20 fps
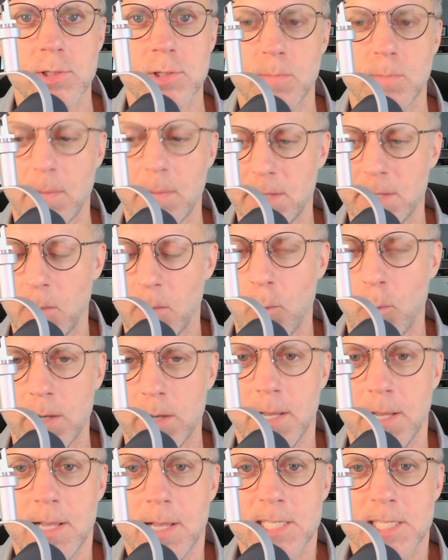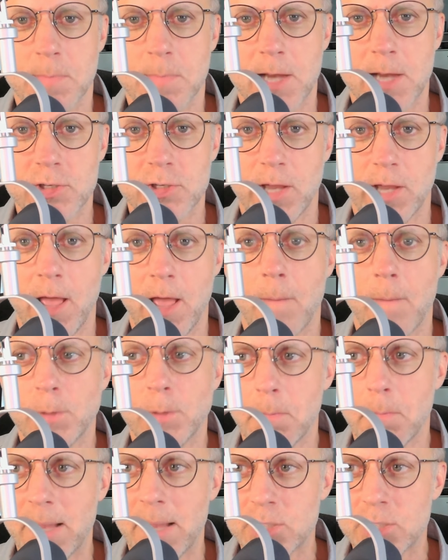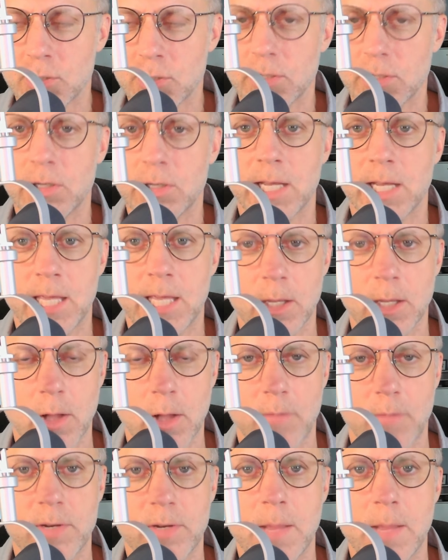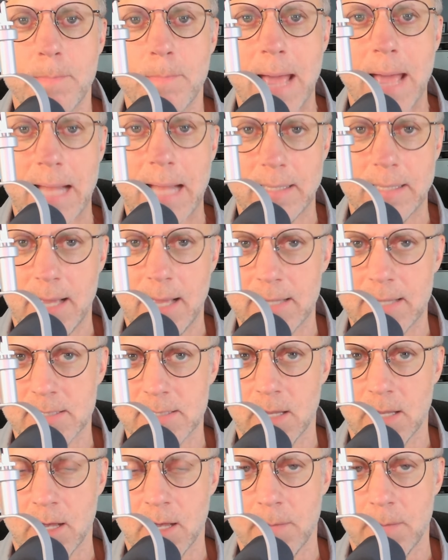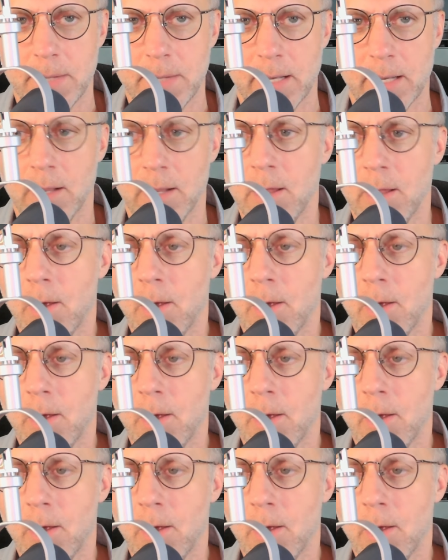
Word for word: So maybe they want some extra help to make sure they're going to kill off any bad guys that come in.